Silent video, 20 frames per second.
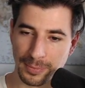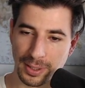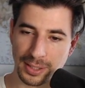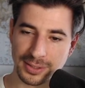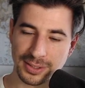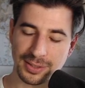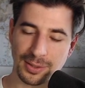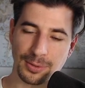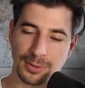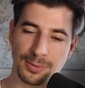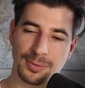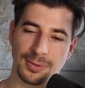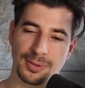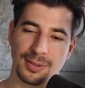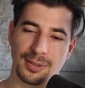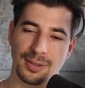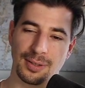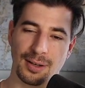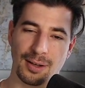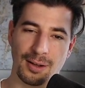So
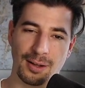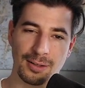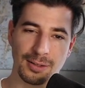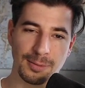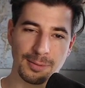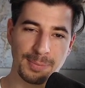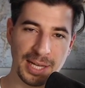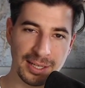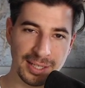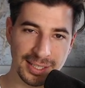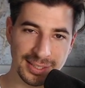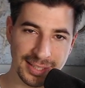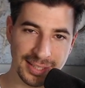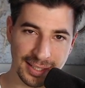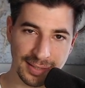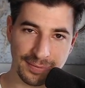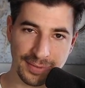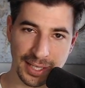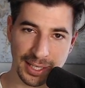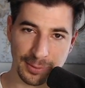all about
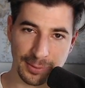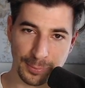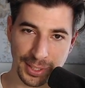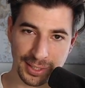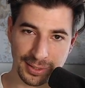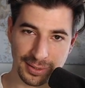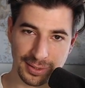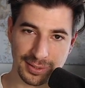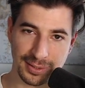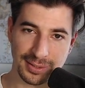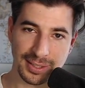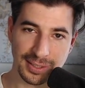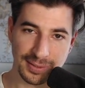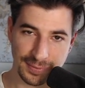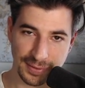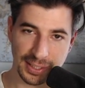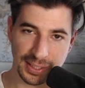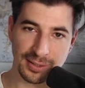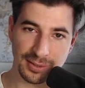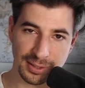identifying weakness. This
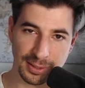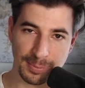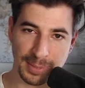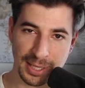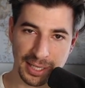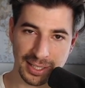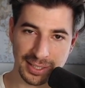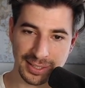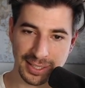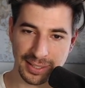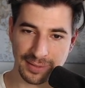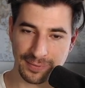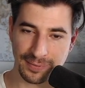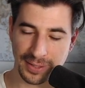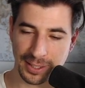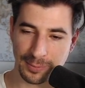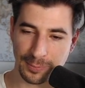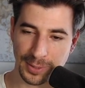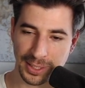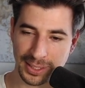video is about
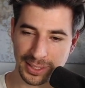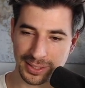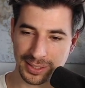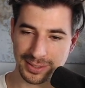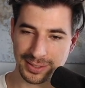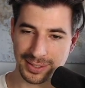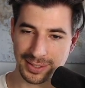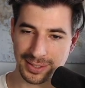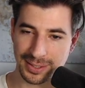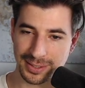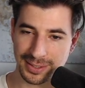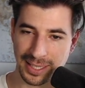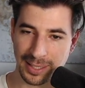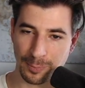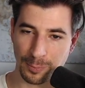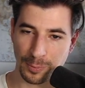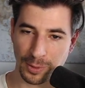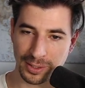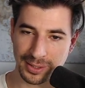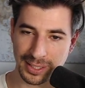identifying weaknesses,
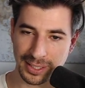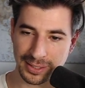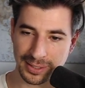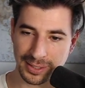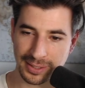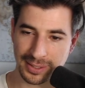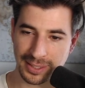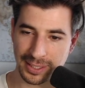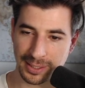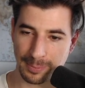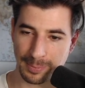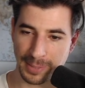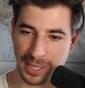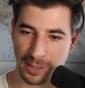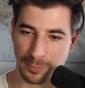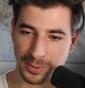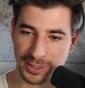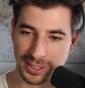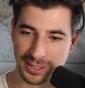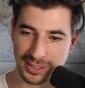and one thing to think about
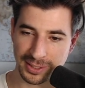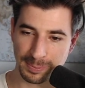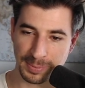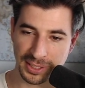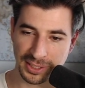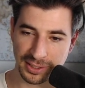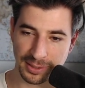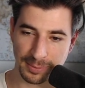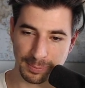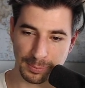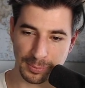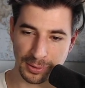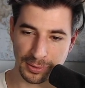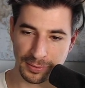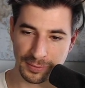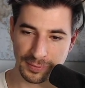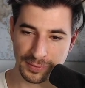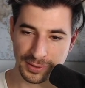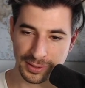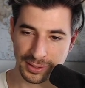when this bishop
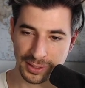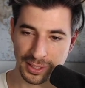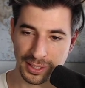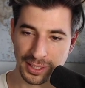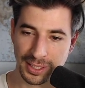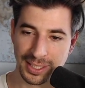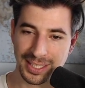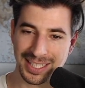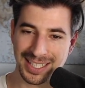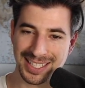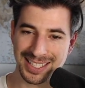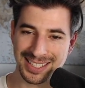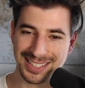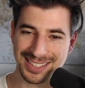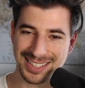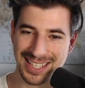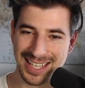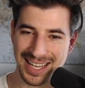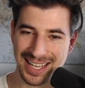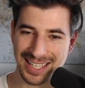moves is
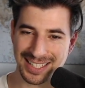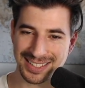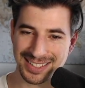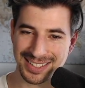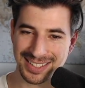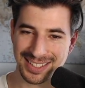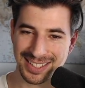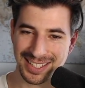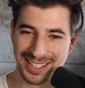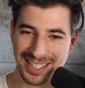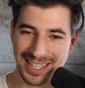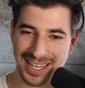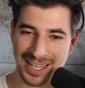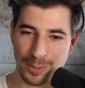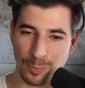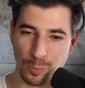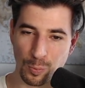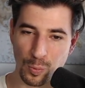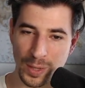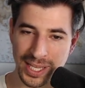that
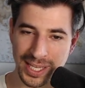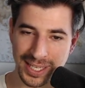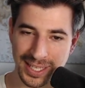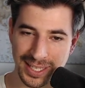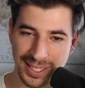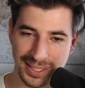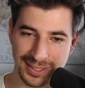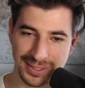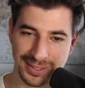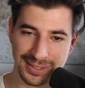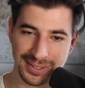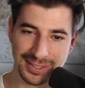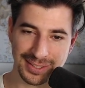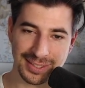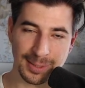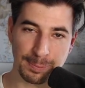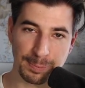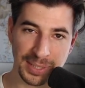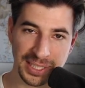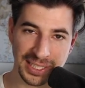it weakens
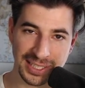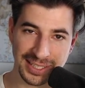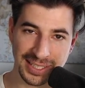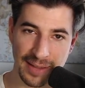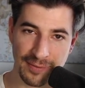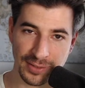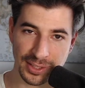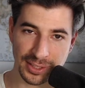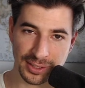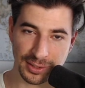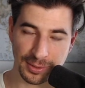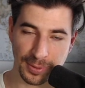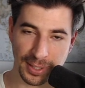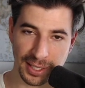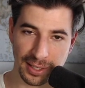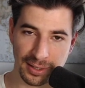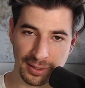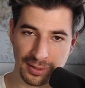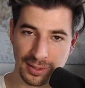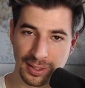the b7
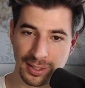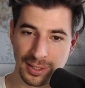square.